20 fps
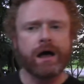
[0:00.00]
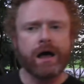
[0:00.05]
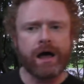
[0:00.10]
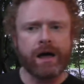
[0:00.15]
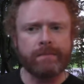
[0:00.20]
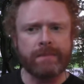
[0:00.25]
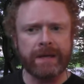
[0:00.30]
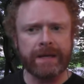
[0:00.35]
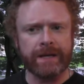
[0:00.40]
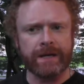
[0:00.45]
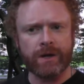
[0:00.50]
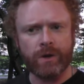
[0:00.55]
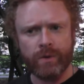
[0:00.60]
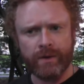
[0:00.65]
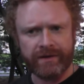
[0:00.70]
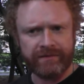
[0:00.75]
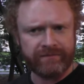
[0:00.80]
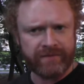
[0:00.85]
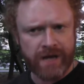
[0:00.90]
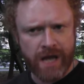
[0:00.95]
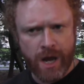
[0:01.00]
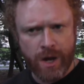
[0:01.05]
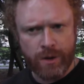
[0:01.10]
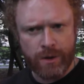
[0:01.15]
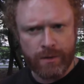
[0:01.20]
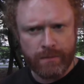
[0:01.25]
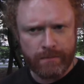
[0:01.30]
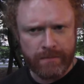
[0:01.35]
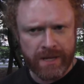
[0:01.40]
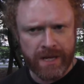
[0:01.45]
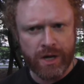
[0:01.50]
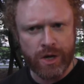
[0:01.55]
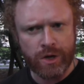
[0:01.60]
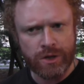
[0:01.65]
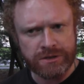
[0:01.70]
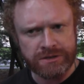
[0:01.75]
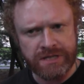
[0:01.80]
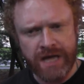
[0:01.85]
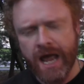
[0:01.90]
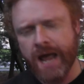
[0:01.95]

I'm making a quick video because